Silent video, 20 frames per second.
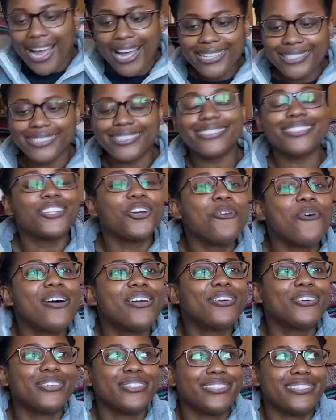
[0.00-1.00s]
I just don't
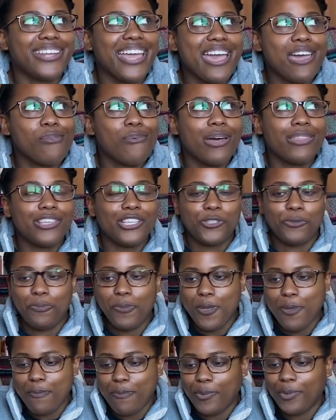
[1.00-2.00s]
understand why these
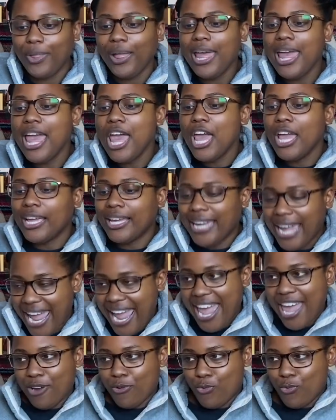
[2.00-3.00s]
people
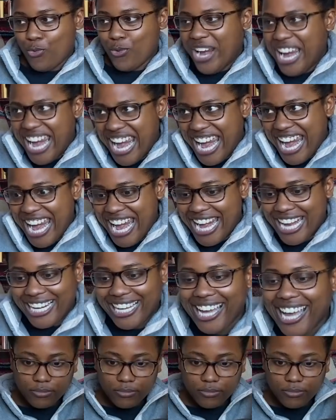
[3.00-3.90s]
can't read.